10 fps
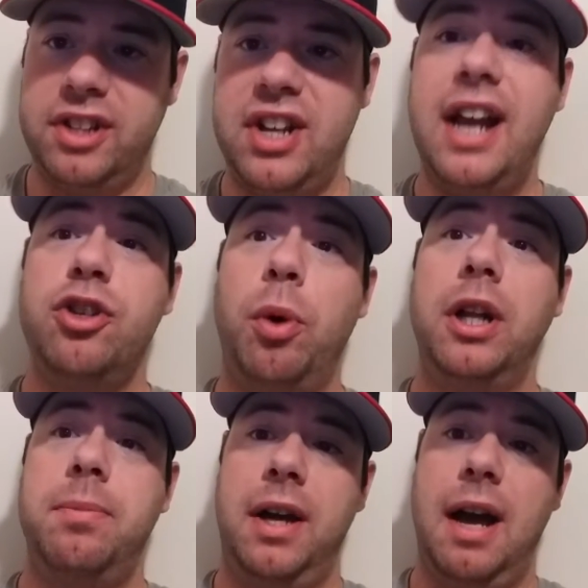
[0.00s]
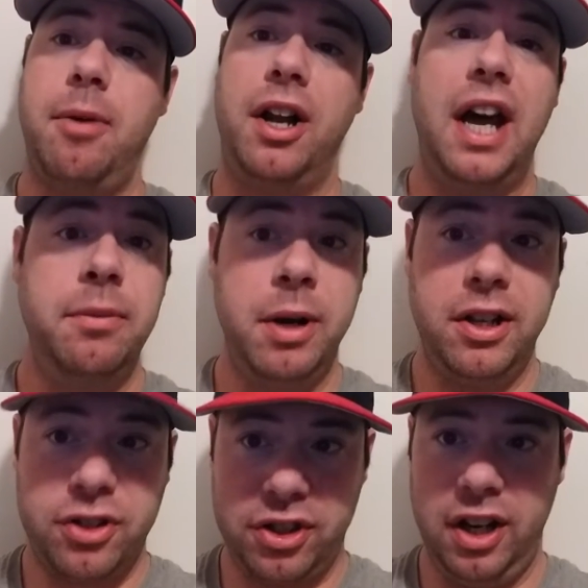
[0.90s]
That's 8:20 p.m. on
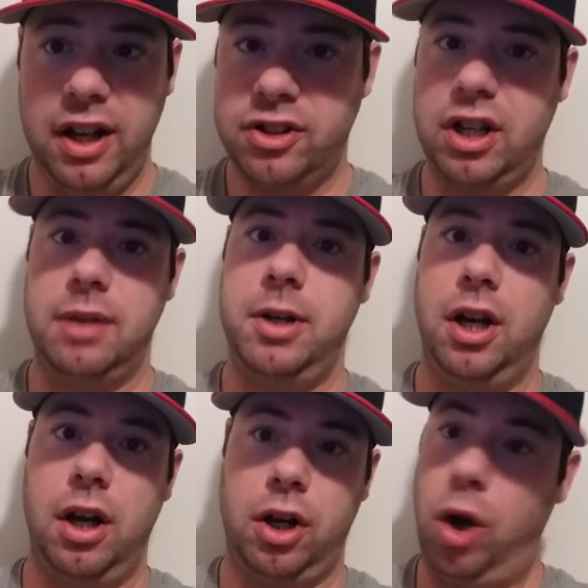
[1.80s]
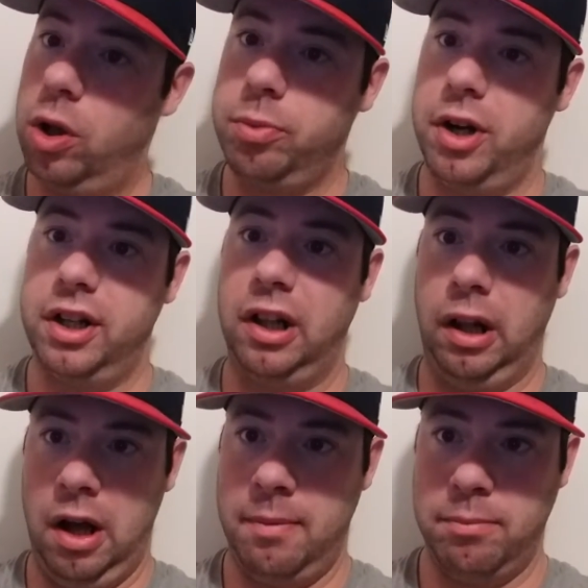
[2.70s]
NBC. It's going to be a cold one at
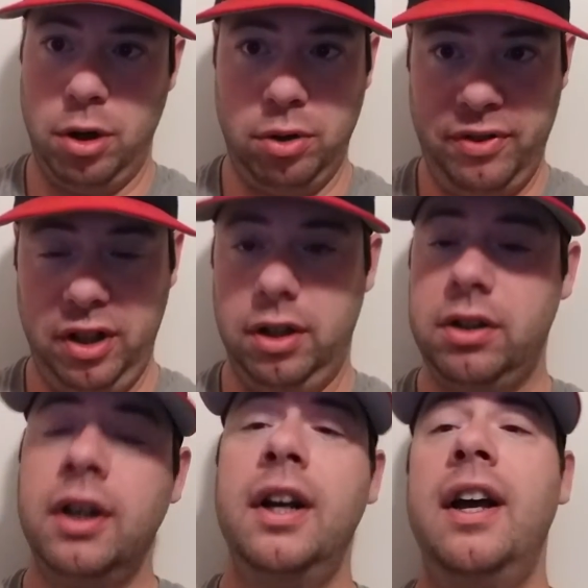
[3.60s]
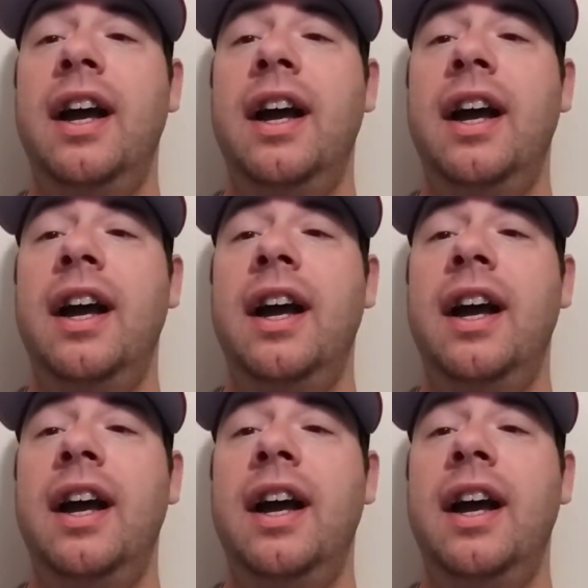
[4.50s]
Lambeau Field.